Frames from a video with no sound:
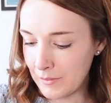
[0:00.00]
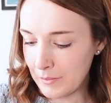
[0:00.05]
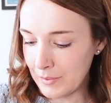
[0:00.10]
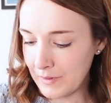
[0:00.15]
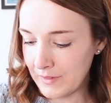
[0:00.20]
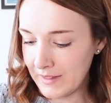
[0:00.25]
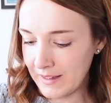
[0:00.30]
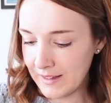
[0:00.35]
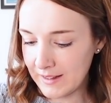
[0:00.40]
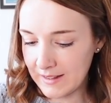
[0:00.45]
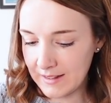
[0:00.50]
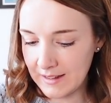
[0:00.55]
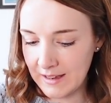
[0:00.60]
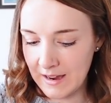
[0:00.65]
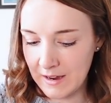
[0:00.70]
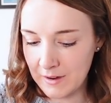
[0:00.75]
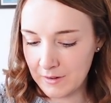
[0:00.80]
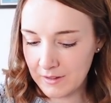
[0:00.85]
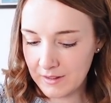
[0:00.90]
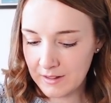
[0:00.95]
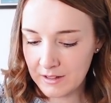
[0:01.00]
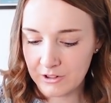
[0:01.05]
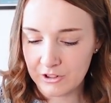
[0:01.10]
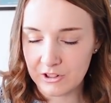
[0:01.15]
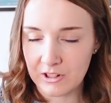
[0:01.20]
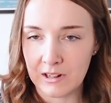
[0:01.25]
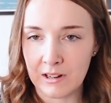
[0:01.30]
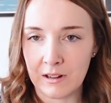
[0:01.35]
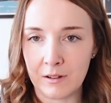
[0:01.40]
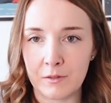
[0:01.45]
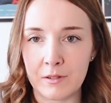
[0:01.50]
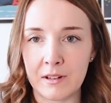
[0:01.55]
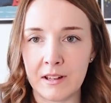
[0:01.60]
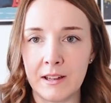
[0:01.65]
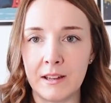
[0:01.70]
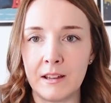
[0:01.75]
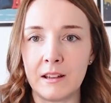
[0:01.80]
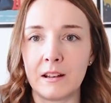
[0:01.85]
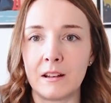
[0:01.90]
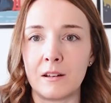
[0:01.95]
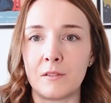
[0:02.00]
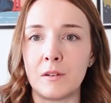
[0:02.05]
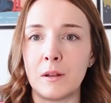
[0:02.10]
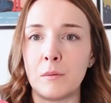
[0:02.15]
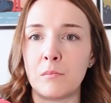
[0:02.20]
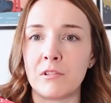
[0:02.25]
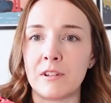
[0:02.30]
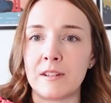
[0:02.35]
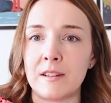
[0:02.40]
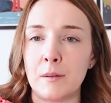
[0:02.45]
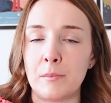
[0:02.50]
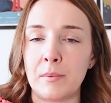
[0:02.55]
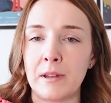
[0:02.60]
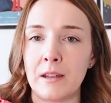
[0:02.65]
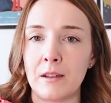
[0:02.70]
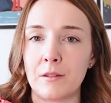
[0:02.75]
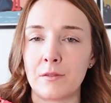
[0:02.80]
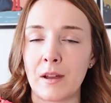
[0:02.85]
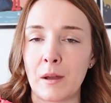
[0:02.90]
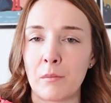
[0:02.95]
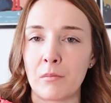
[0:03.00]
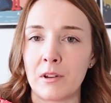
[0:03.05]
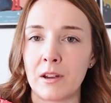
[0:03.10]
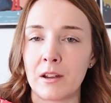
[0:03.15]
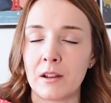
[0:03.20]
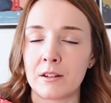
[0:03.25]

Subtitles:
But this, yeah, such a lovely, lovely, pretty pink fabric.